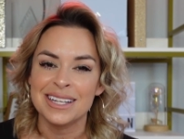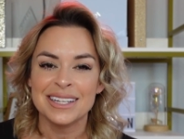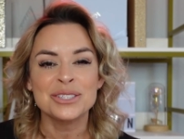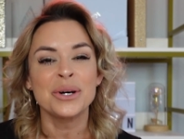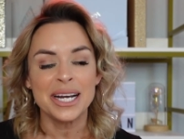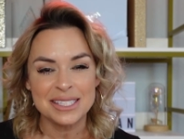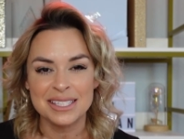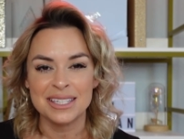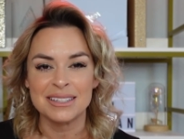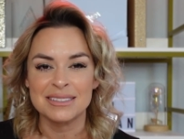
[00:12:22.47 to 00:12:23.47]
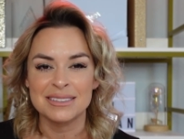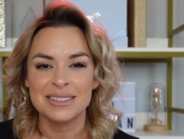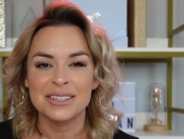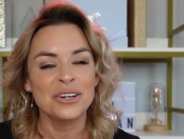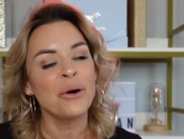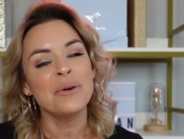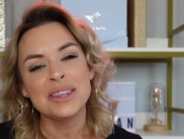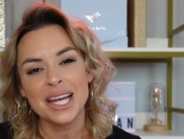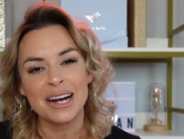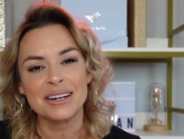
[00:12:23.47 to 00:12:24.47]
That's crazy. Go in
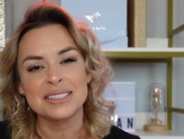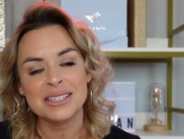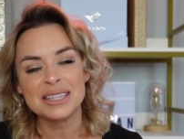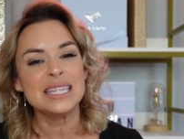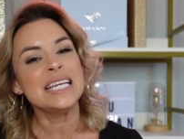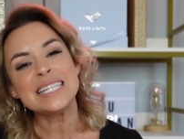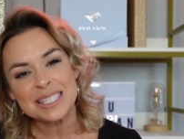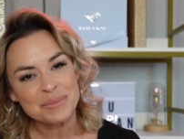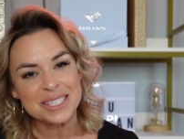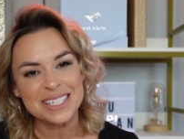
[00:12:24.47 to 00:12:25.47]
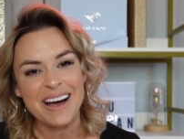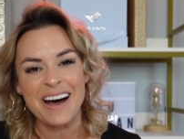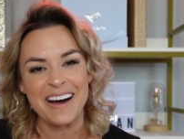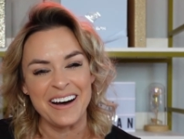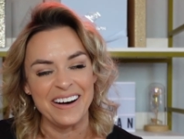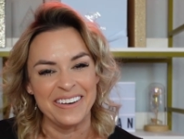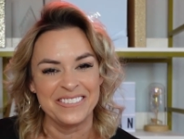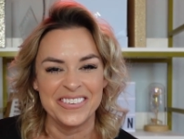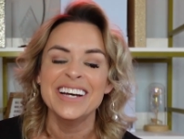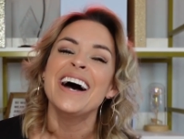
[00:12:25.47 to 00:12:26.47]
there, delete some stuff.
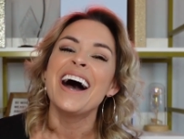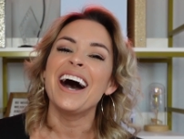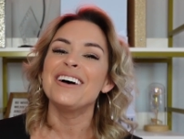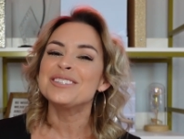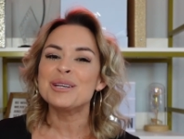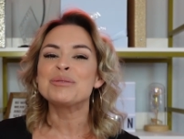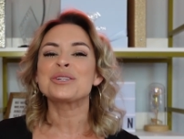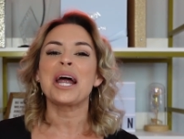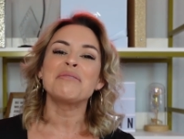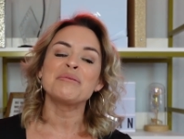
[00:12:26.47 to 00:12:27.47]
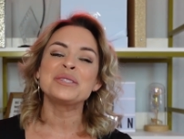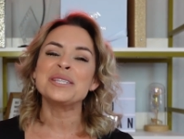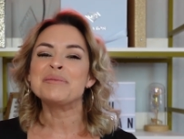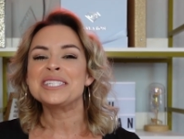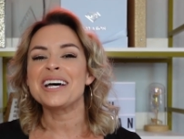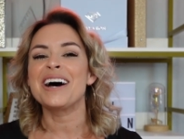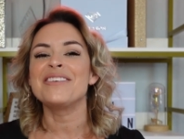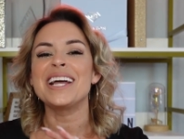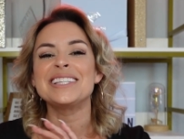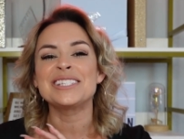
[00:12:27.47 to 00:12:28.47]
Unsubscribe from some stuff
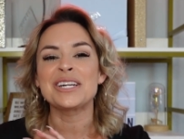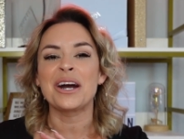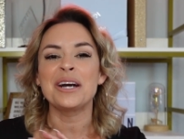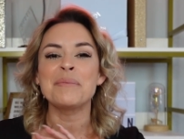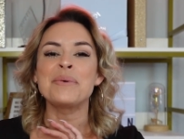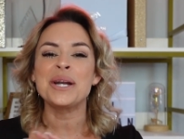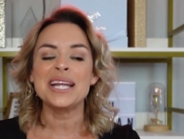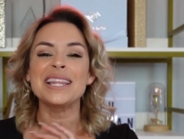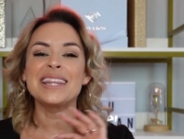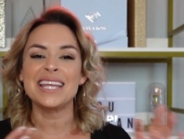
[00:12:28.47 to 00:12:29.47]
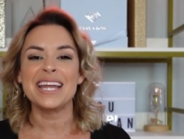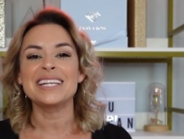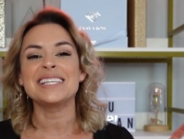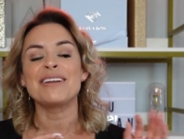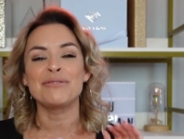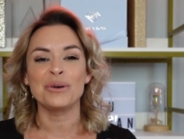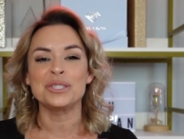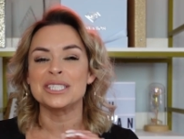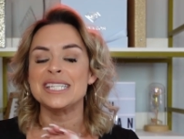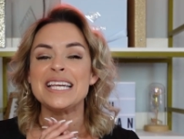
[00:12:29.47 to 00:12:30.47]
and start putting things in
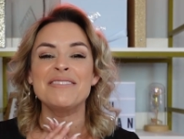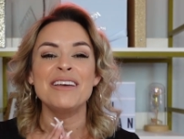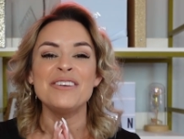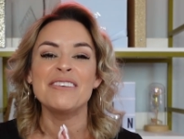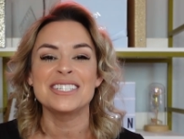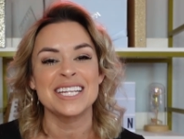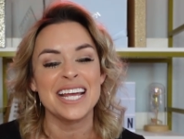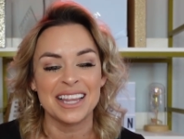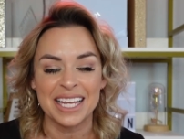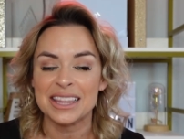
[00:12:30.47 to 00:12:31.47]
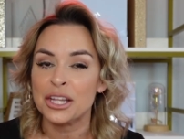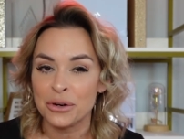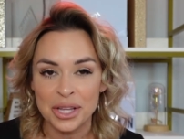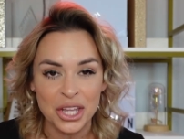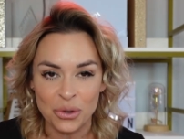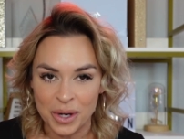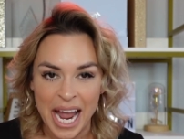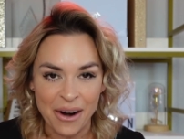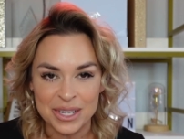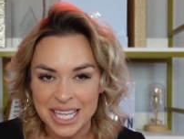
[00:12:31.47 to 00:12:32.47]
folders. Even if you have to take like literally 3
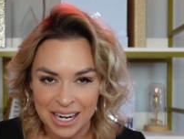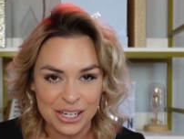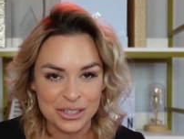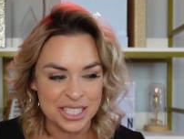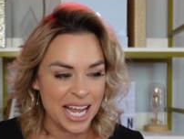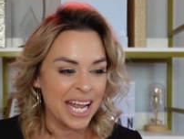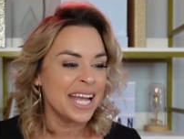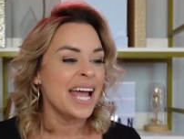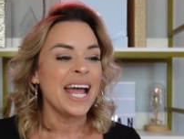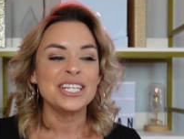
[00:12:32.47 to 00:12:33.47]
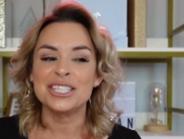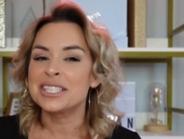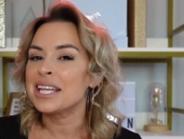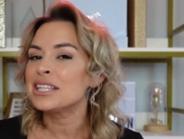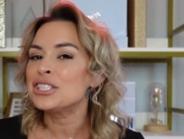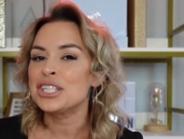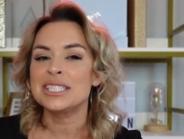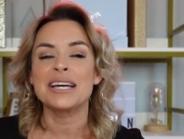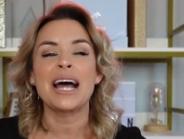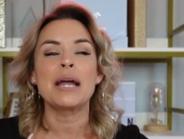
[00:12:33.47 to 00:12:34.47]
hours out of your day, just get this shit
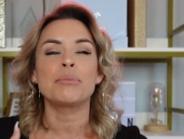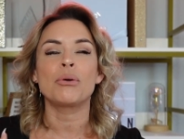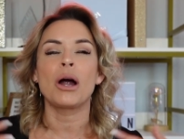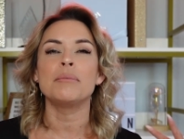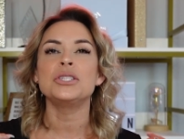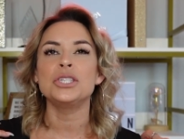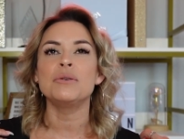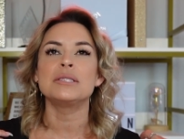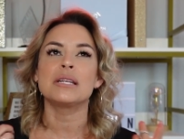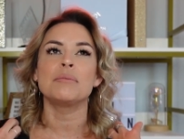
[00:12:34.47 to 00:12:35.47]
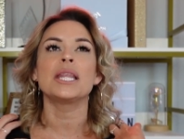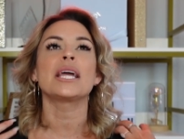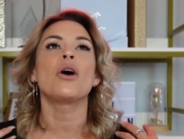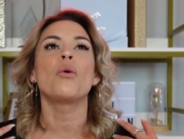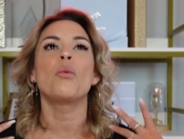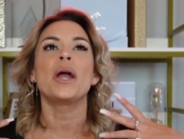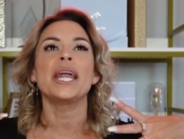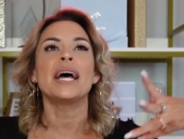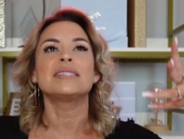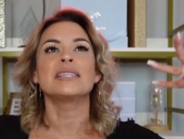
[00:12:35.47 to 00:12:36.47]
done. I promise you it's going to be like a weight
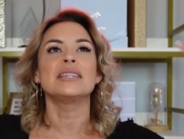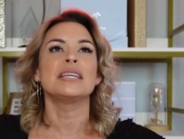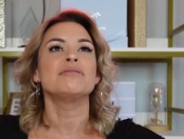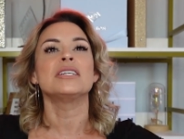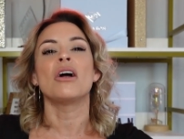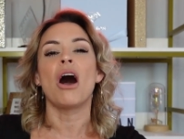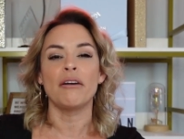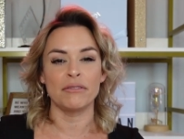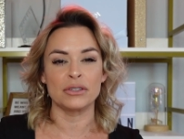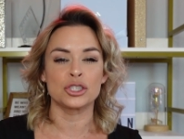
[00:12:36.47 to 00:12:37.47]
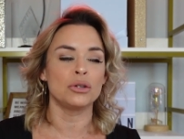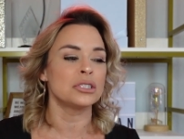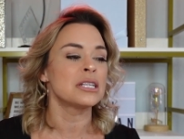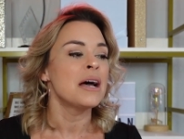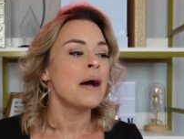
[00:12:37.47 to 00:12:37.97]
has lifted off of your shoulders.